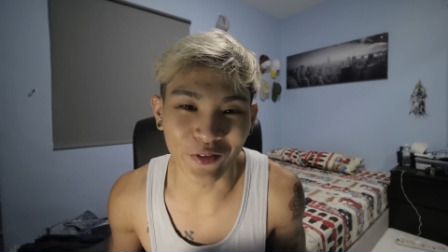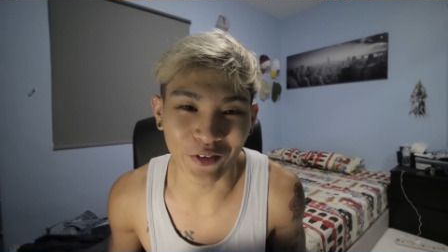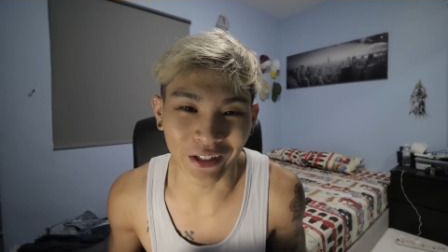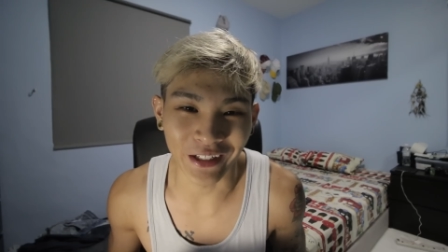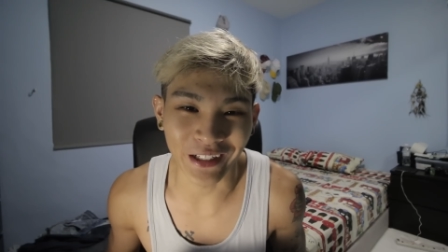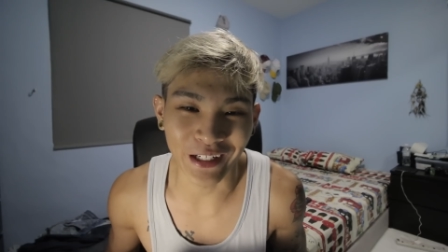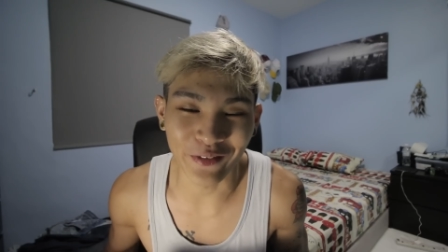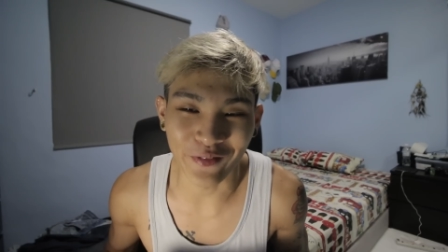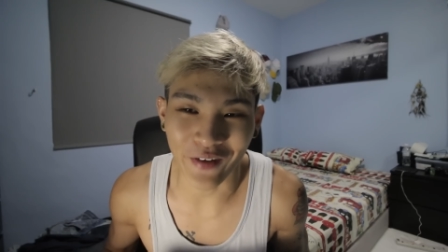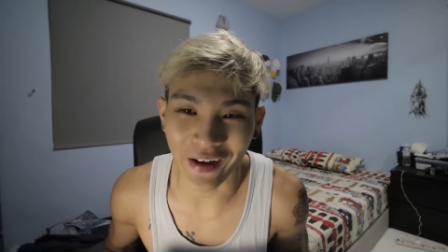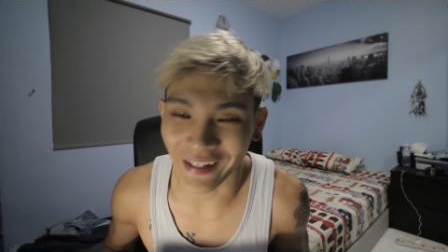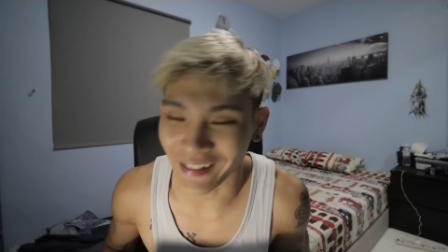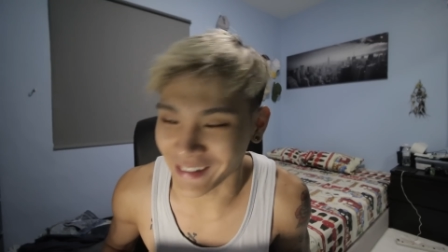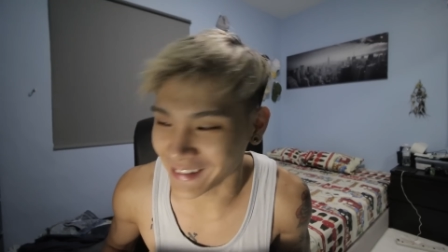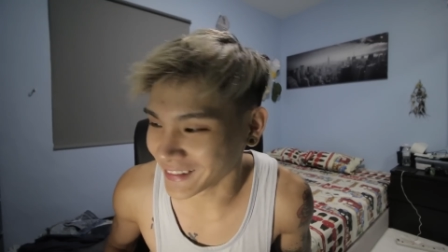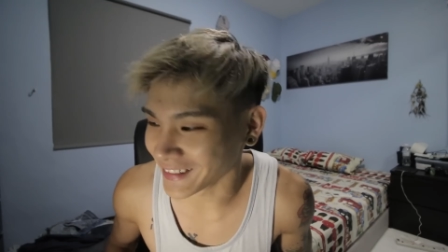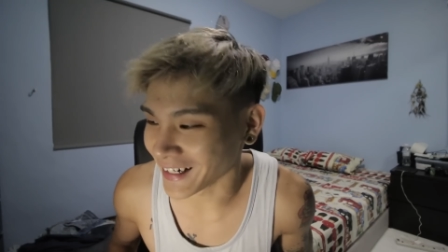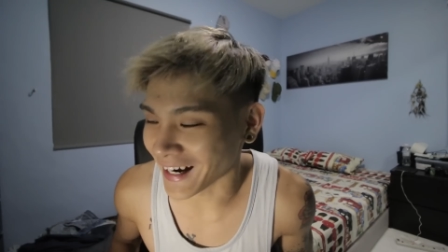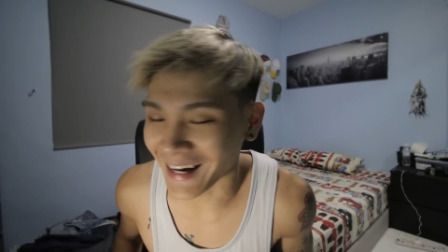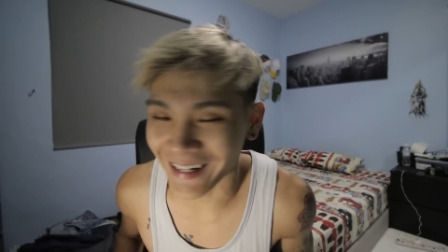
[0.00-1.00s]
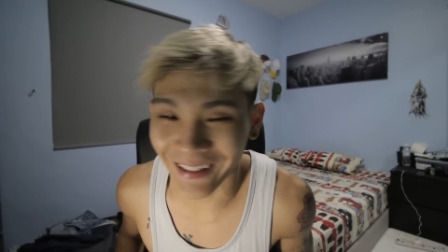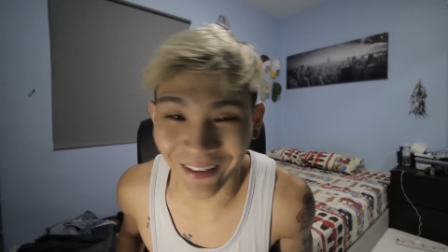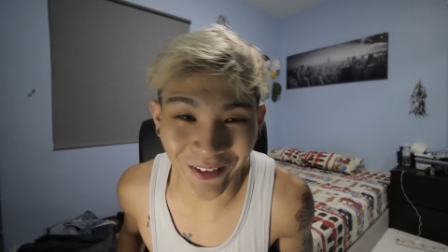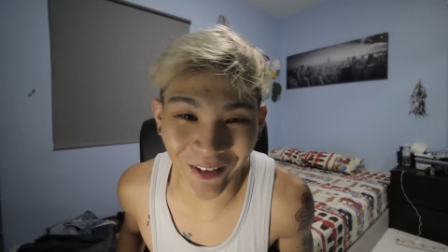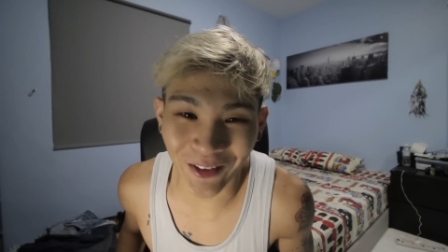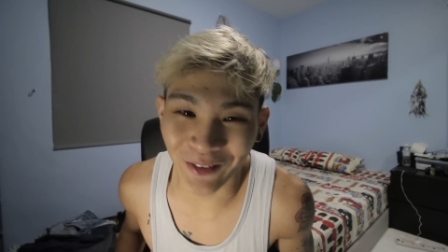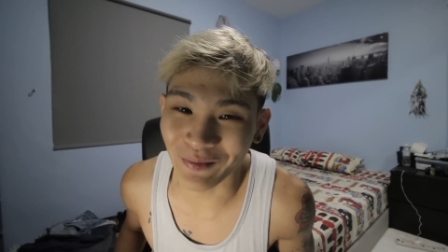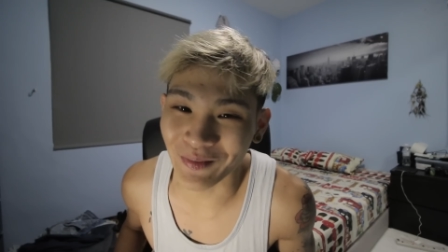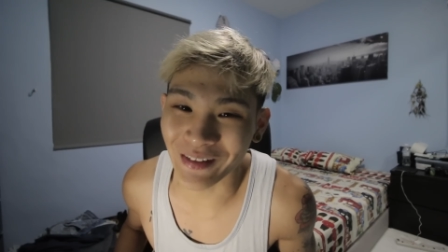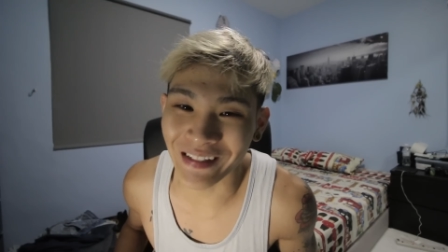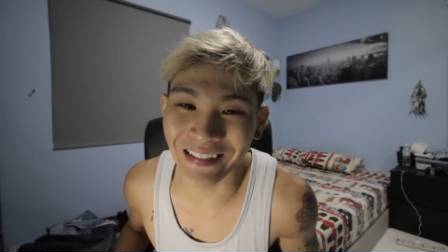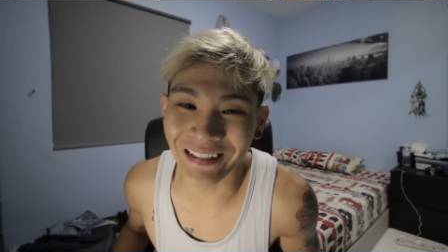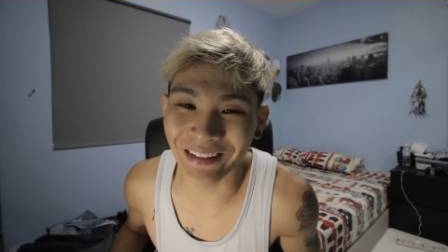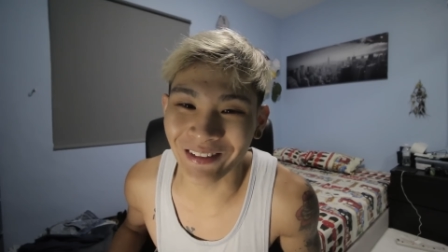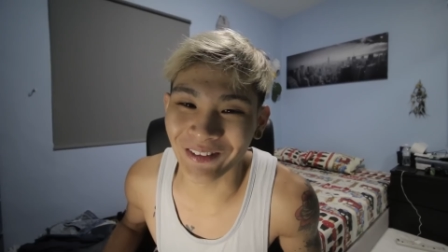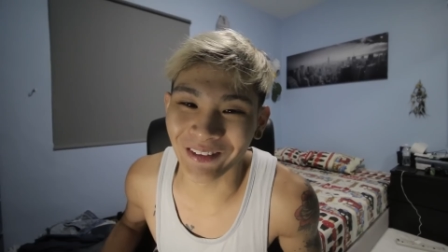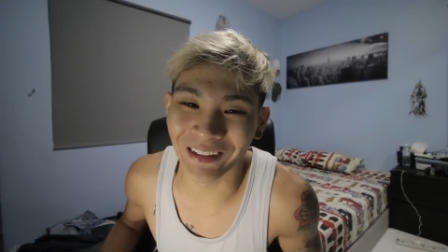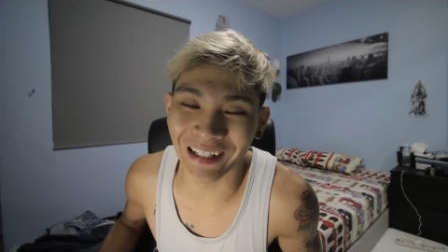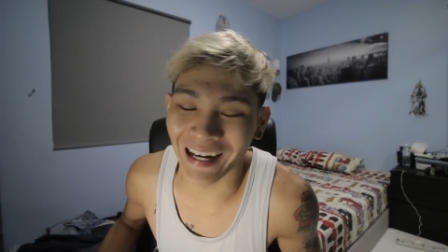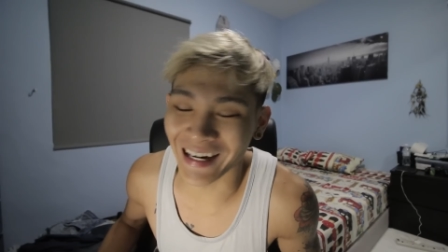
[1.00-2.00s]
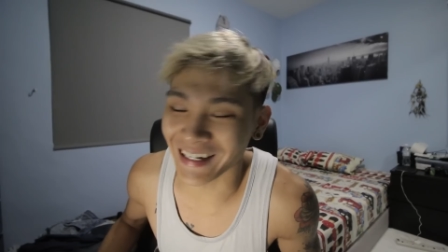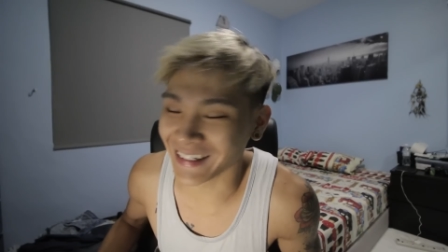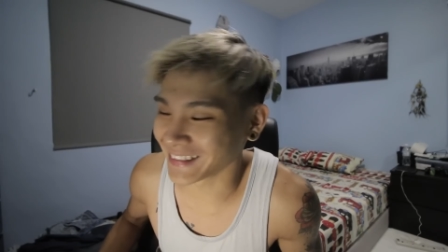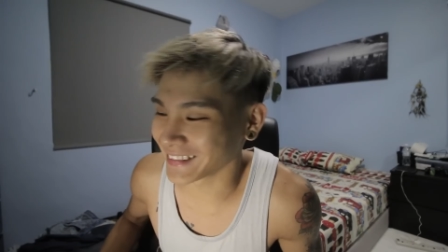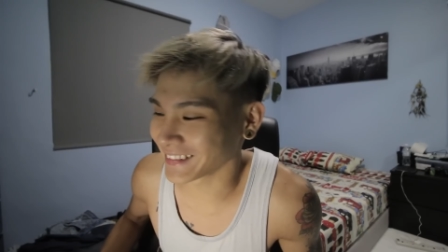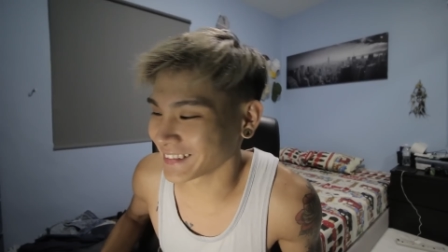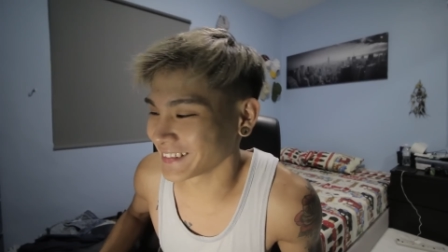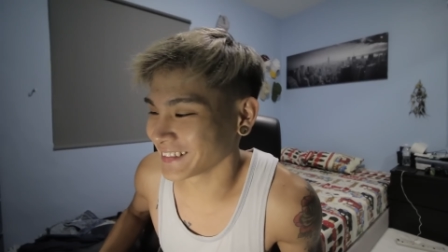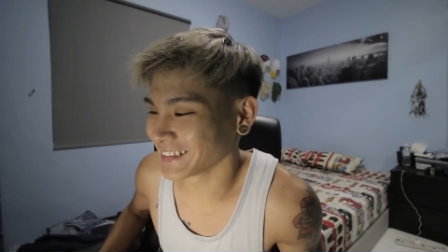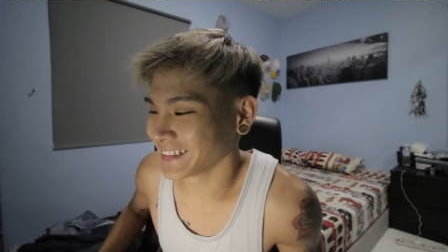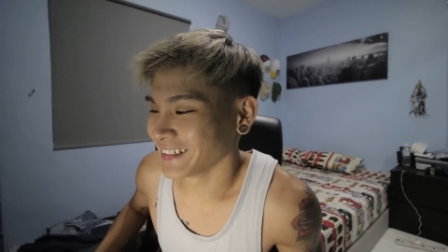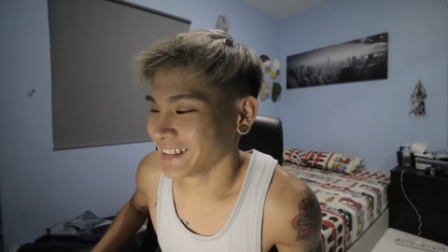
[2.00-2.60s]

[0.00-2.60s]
for the cliffhanger. I don't mean to guys.